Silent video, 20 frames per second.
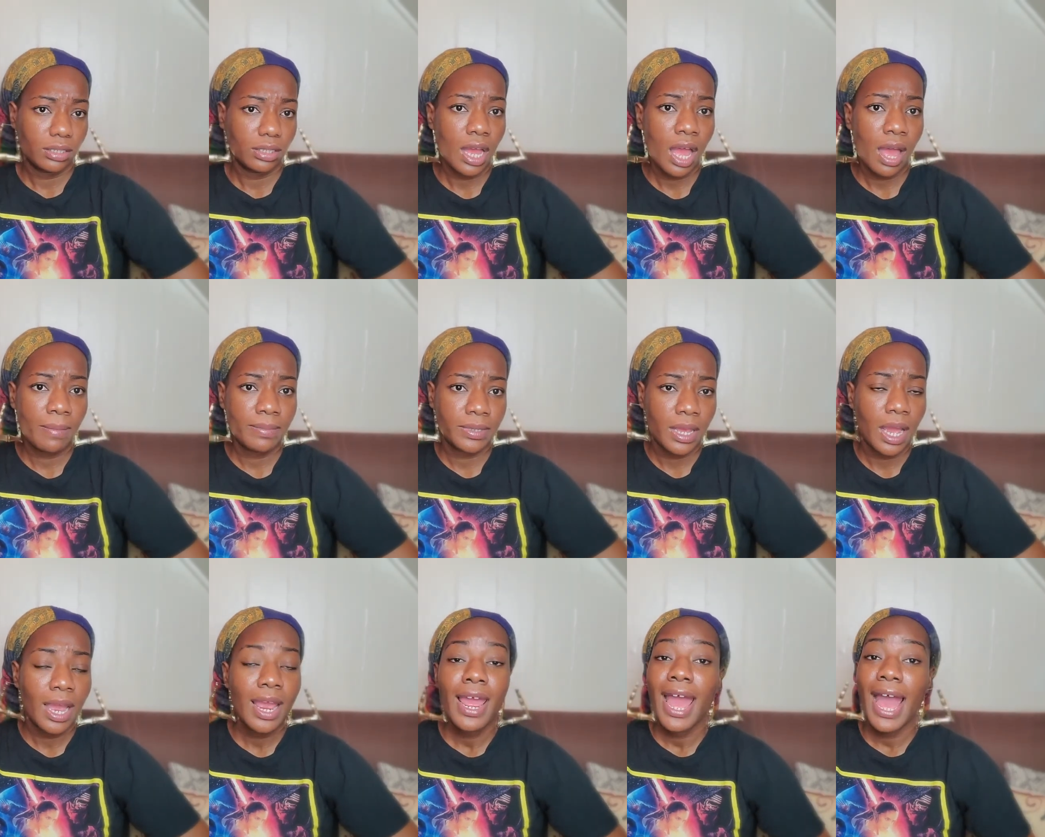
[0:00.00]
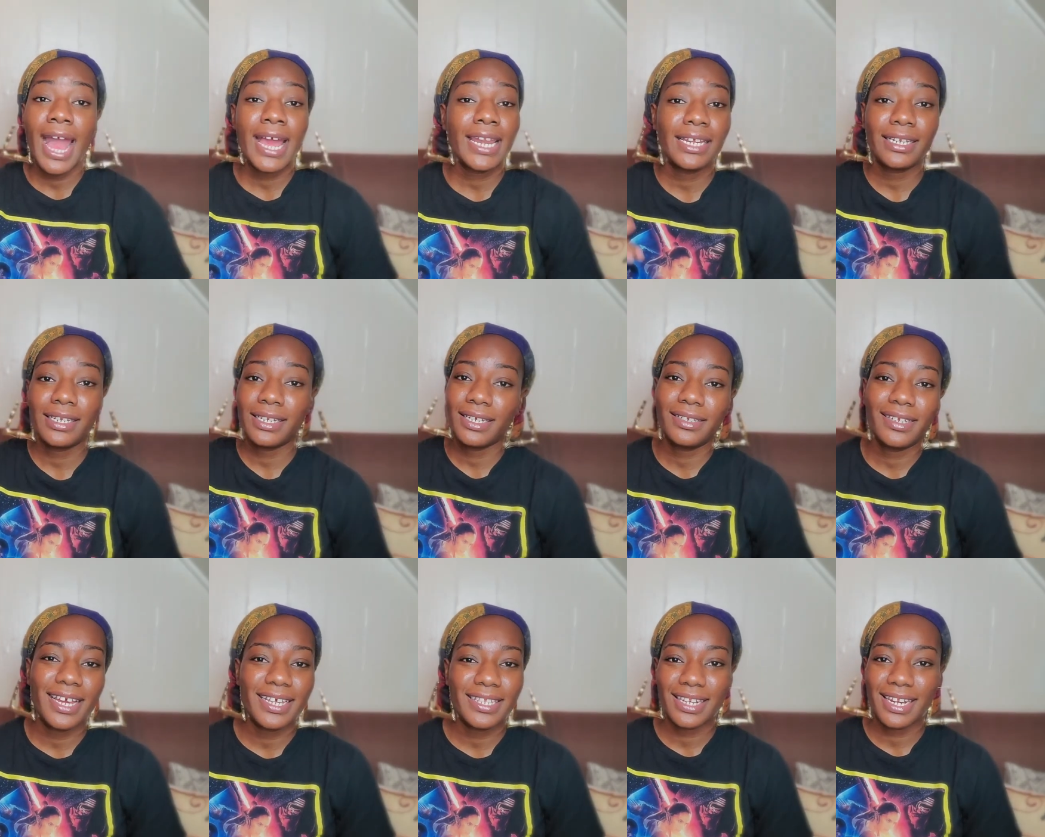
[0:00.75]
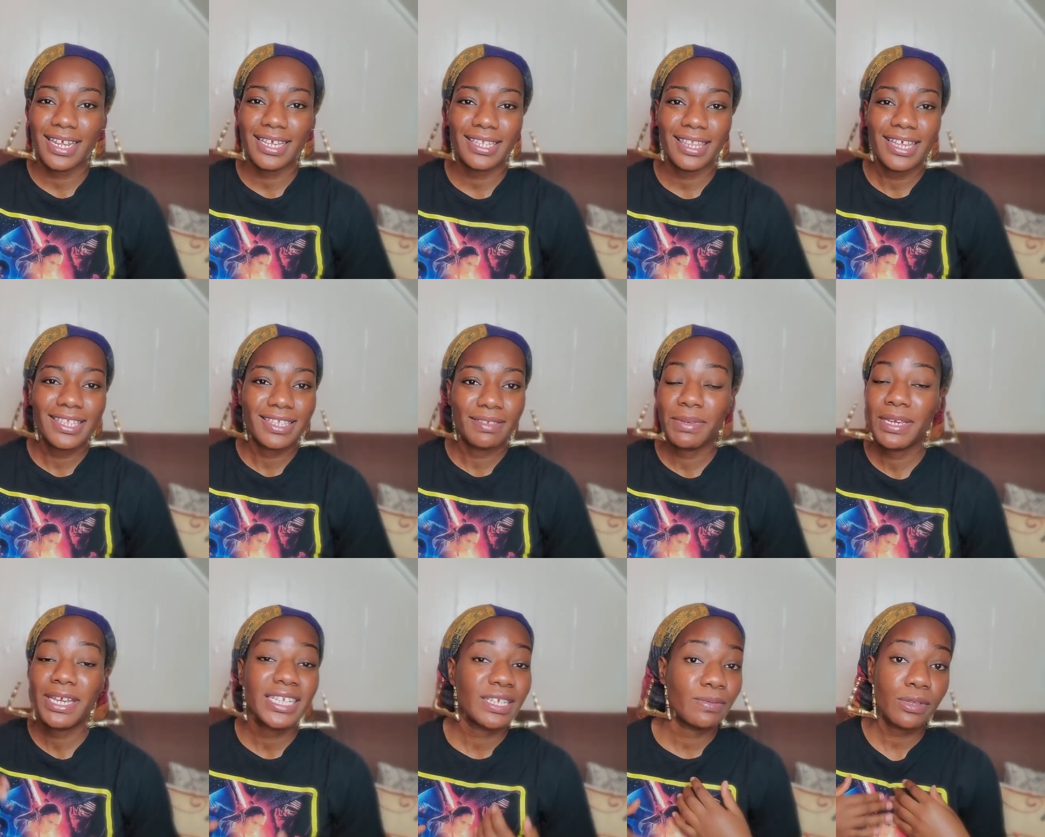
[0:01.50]
I didn't need yesterday's lesson
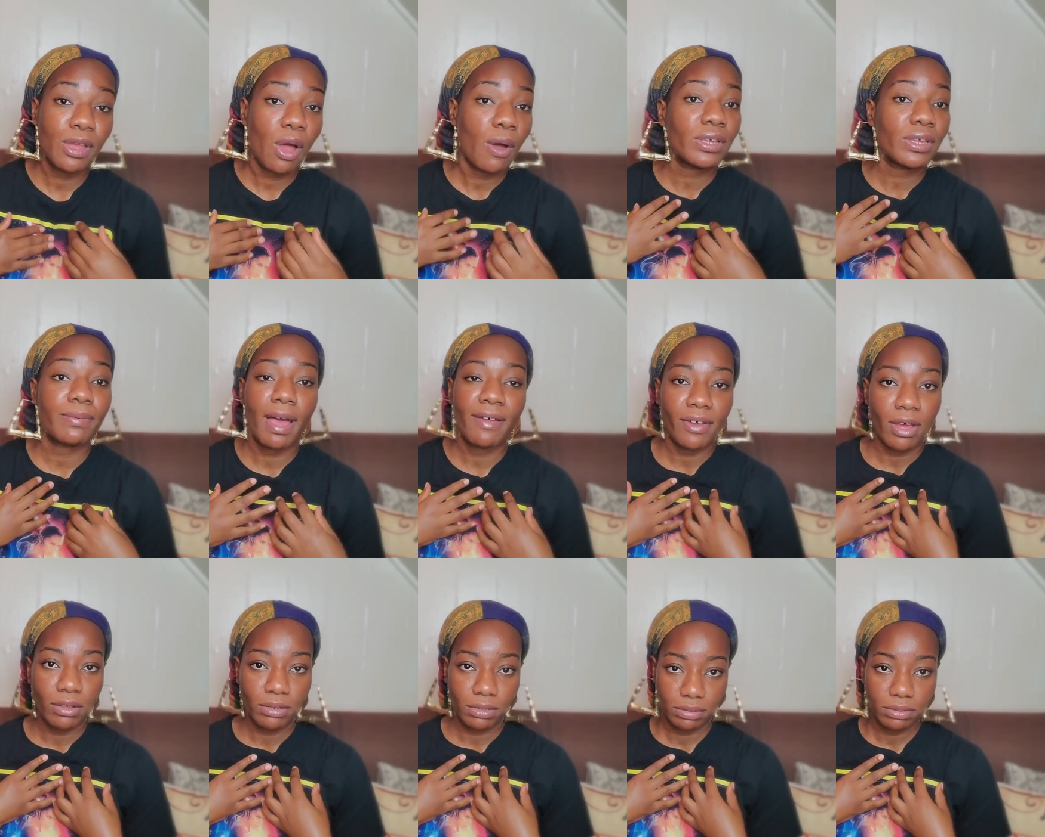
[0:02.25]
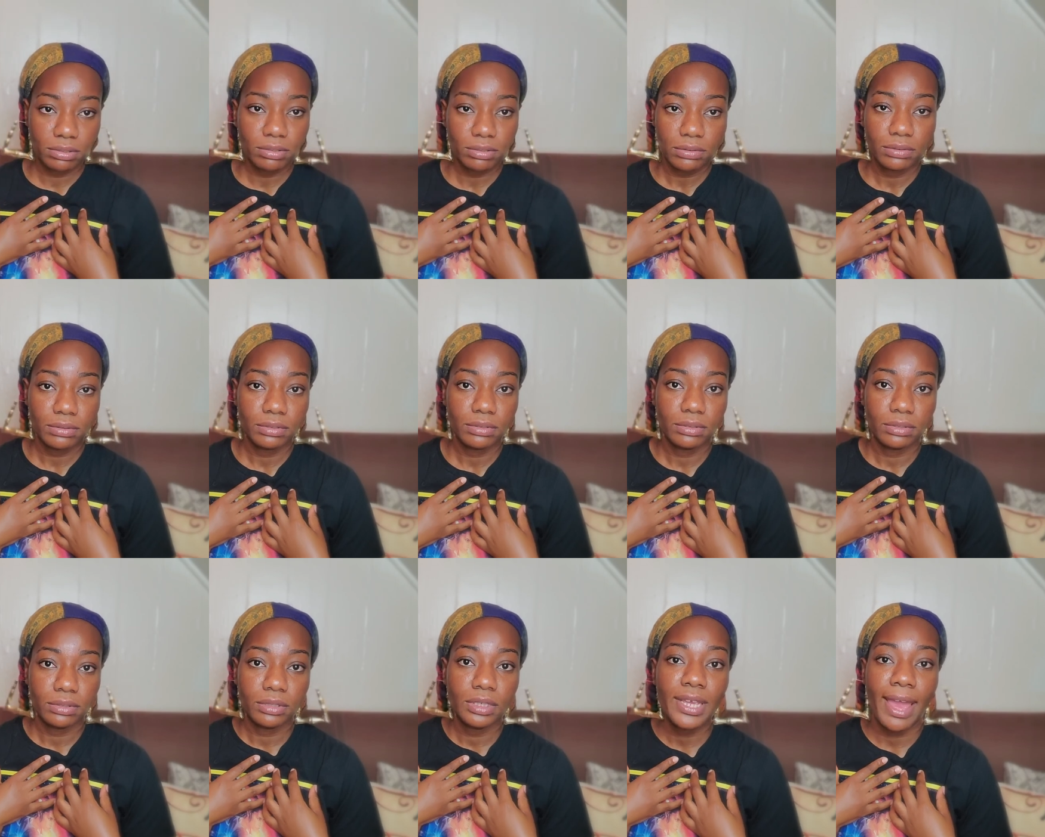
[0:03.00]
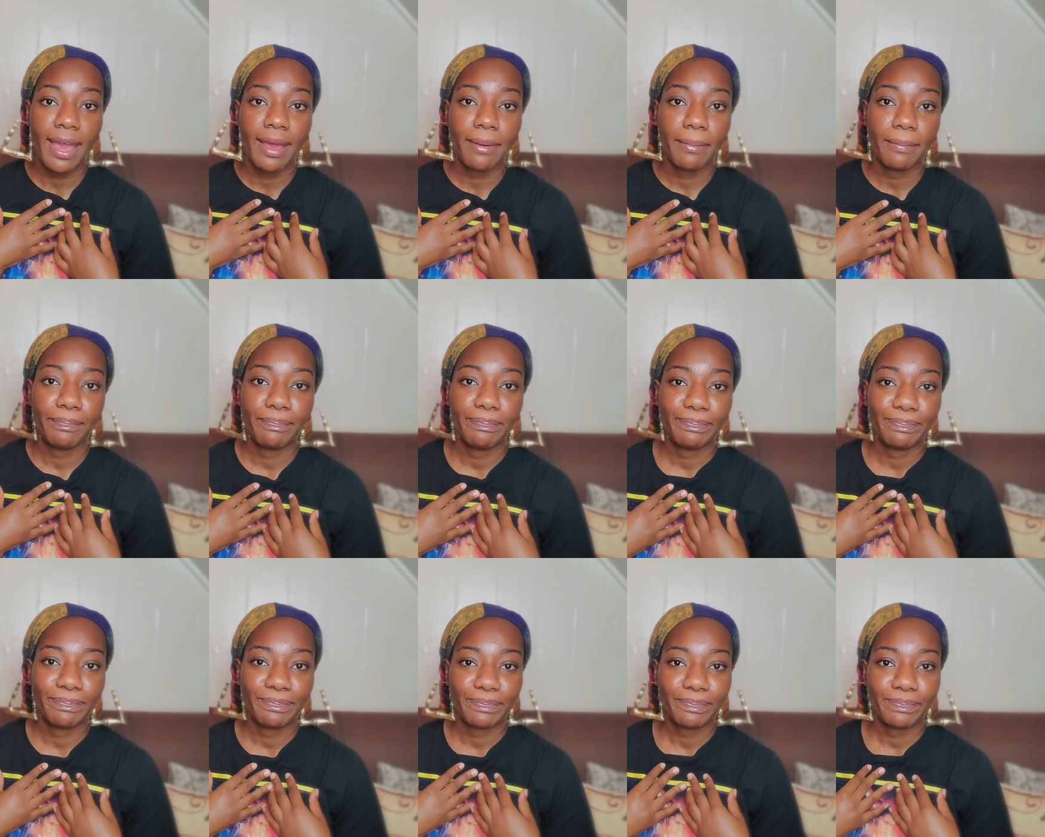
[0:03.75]
because it was always my fault. Yeah.
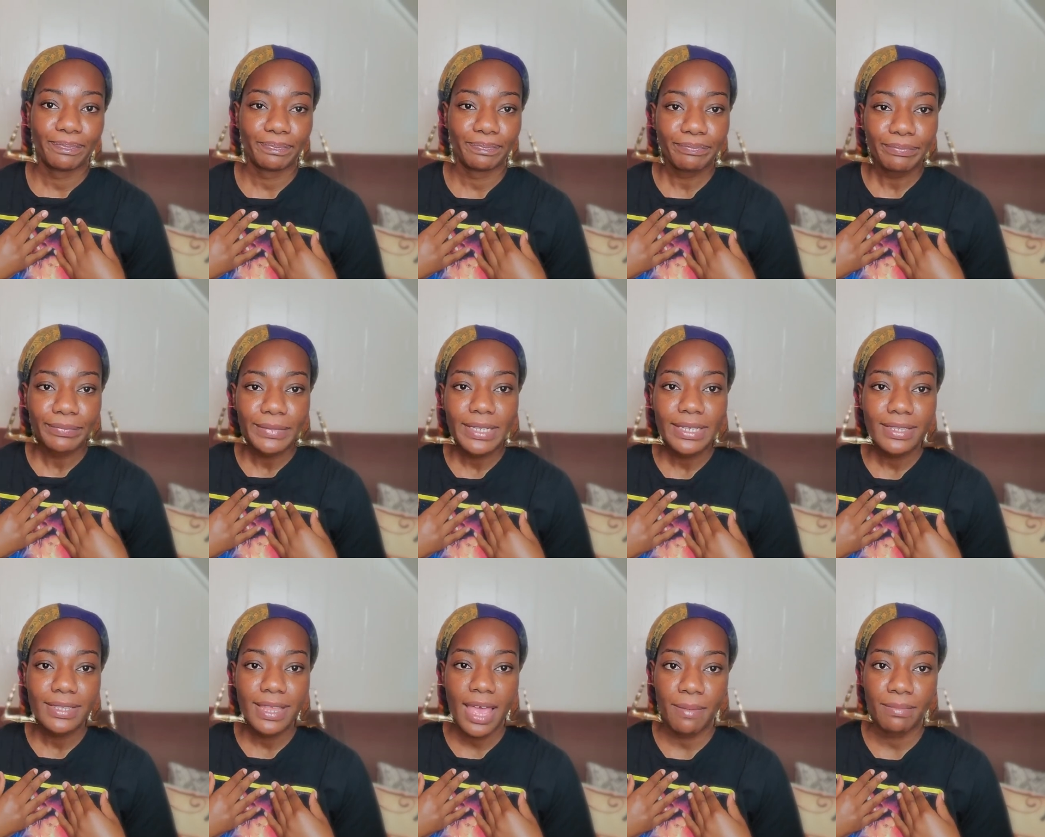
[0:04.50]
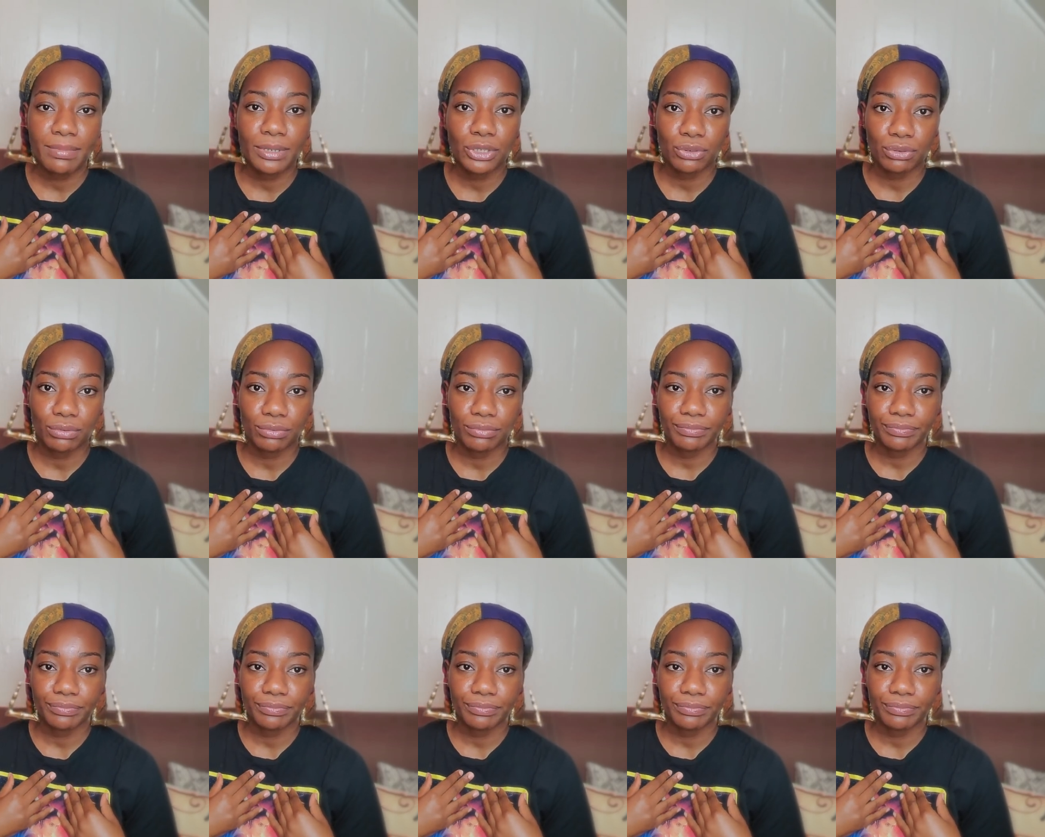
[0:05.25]
Sad but true.